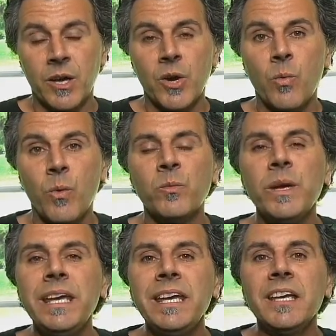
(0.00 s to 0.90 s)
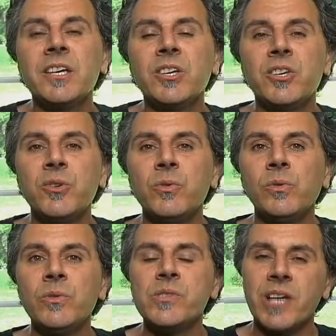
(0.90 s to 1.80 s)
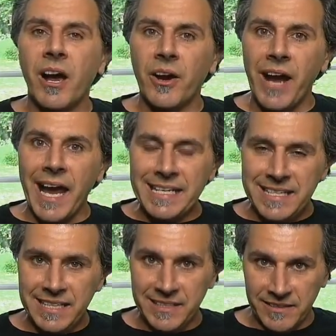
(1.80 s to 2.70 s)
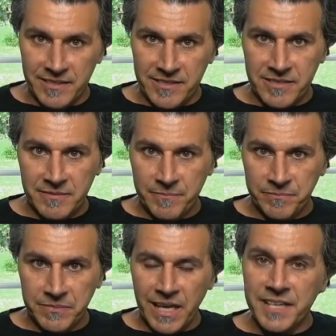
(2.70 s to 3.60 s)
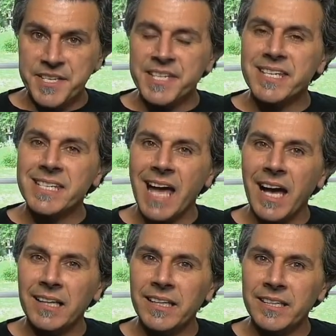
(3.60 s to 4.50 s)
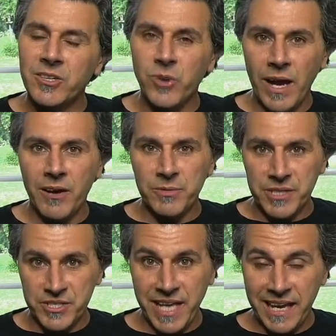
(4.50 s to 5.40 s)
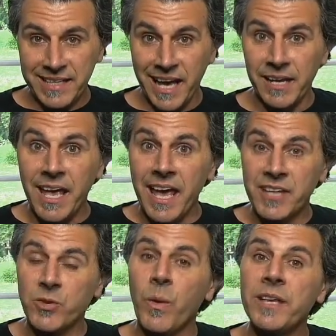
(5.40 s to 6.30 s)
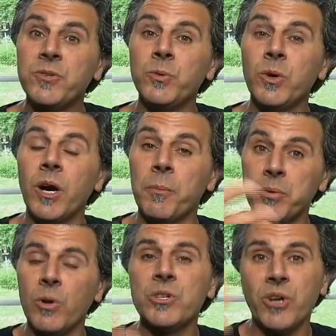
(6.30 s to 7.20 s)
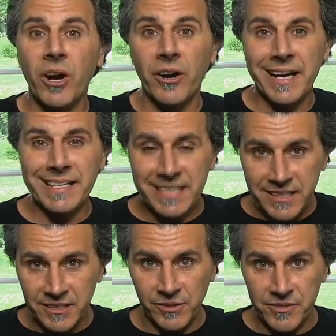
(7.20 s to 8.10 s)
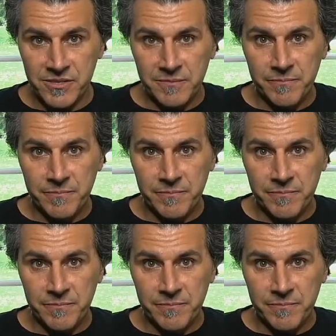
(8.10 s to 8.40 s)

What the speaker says: When we use our ideas as a solid ground to stand on, as a way to approach our ideals,